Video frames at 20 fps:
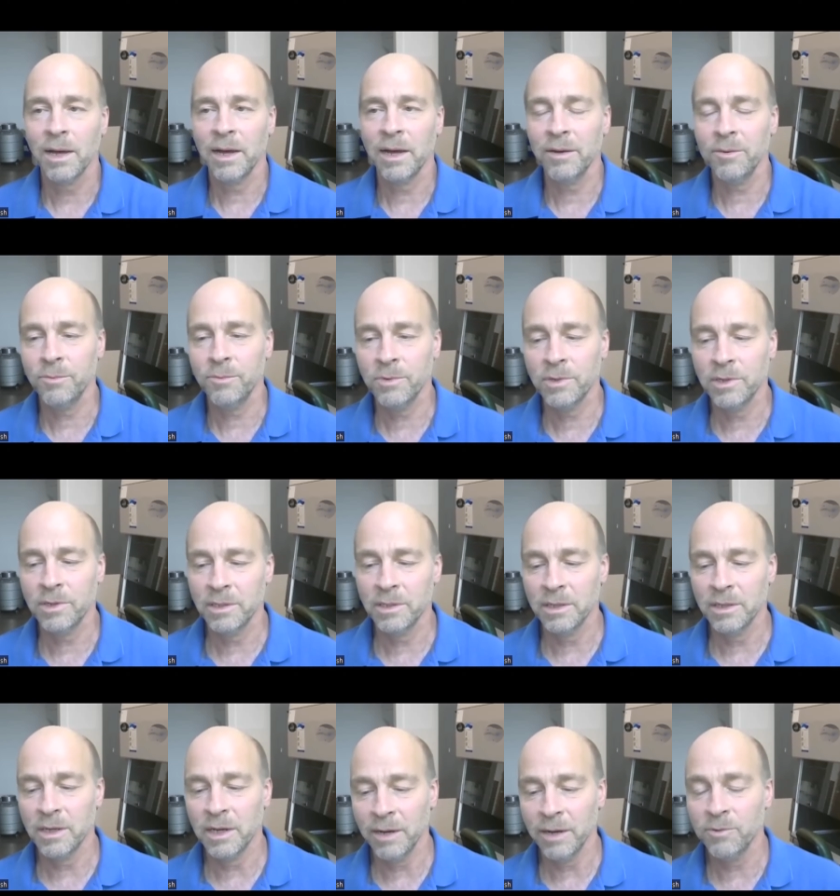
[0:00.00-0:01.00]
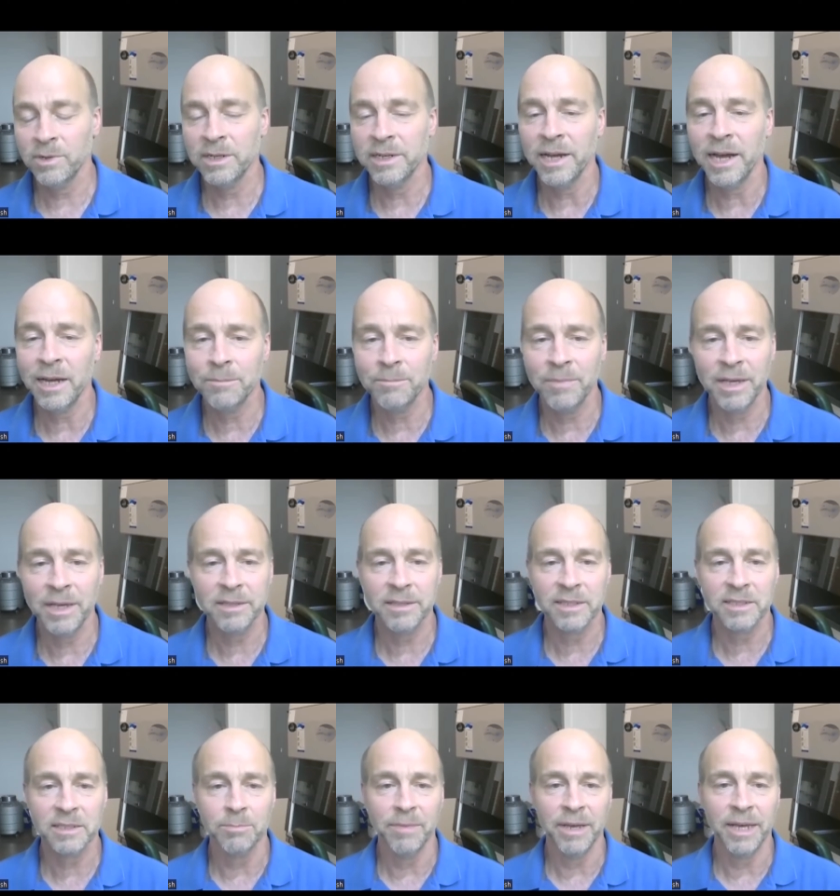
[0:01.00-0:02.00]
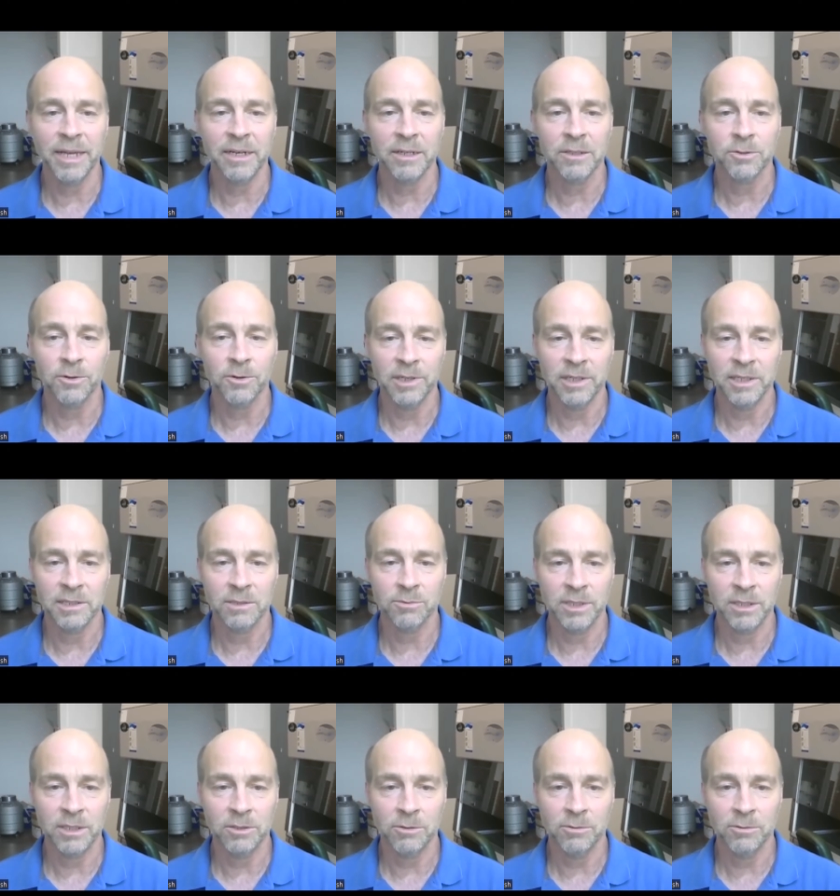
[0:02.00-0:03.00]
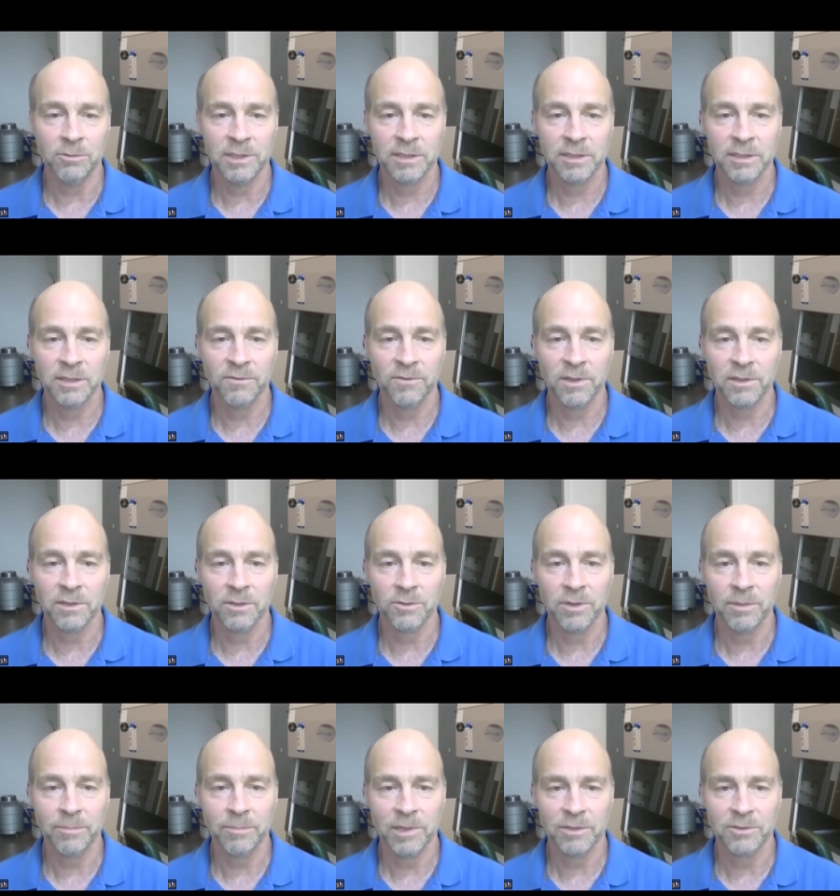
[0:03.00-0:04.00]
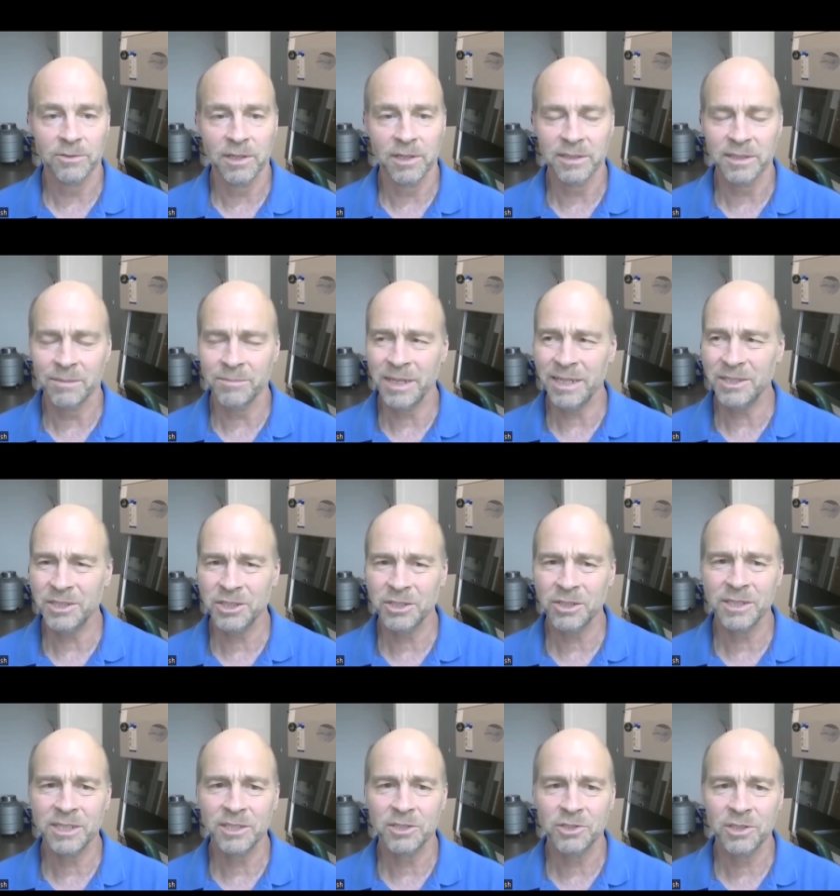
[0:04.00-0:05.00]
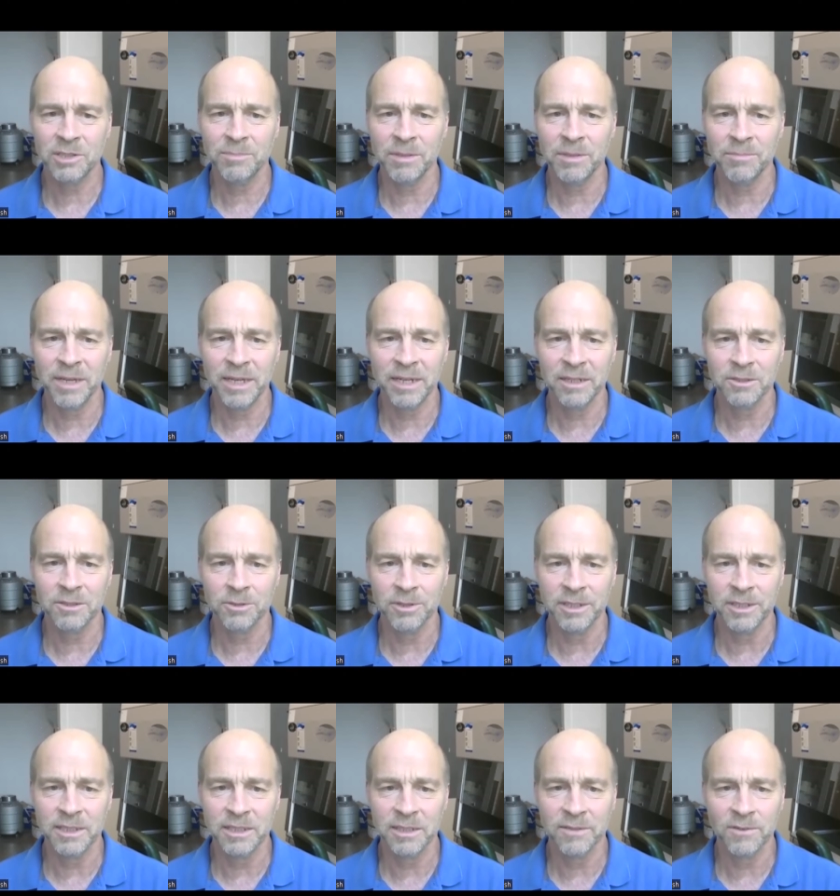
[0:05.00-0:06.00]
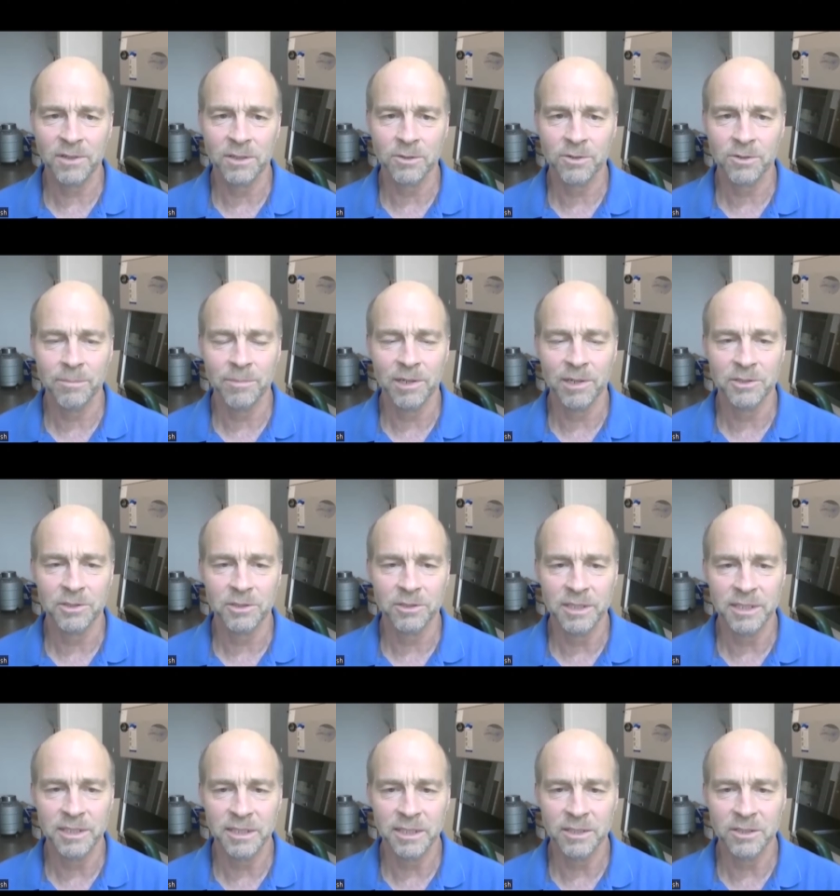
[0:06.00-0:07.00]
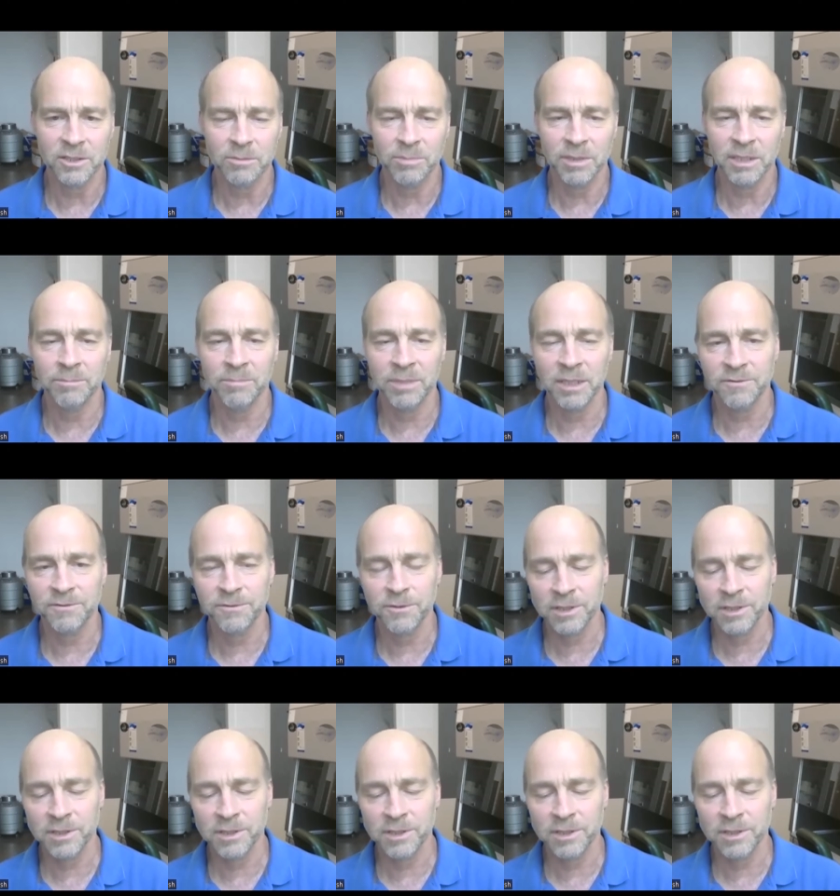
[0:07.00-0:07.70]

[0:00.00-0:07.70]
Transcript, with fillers: I would I would not make this mandatory as we do with civil and criminal trusts. I'm not sure it should be mandatory in civil and criminal juries either, but but hmm.